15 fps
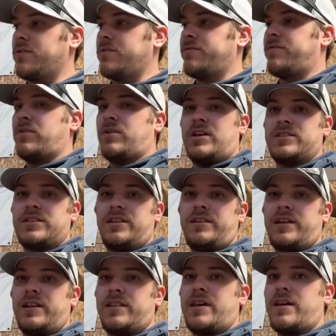velocity
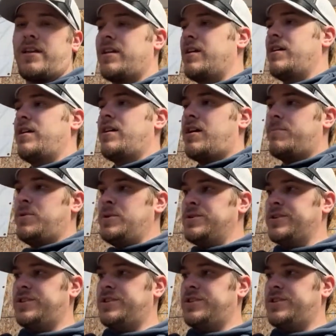like that. I'm usually